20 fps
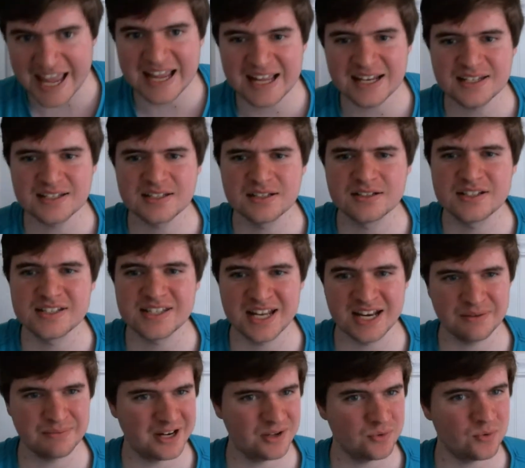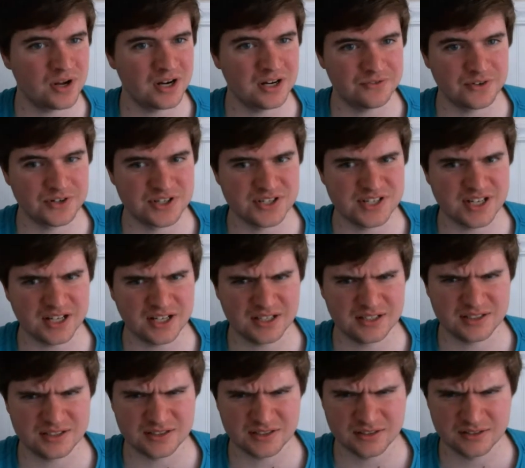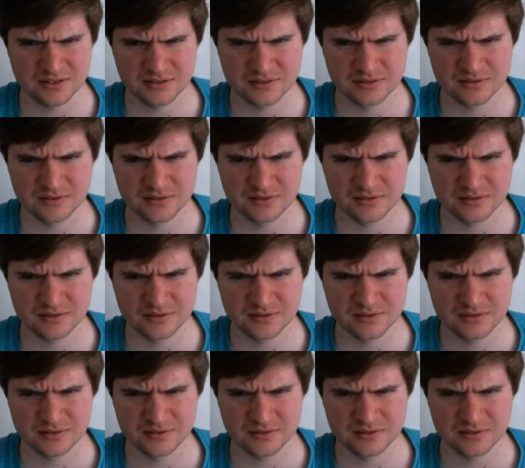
Eight. Does anybody want it for six?